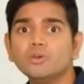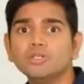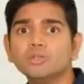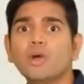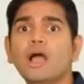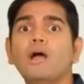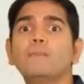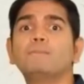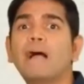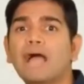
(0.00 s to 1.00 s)
you how
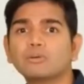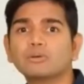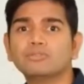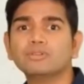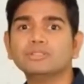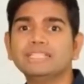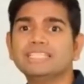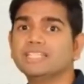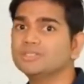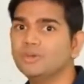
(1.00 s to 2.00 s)
powerful these
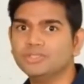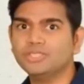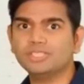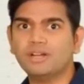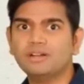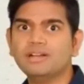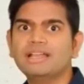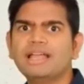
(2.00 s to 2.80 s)
technologies are,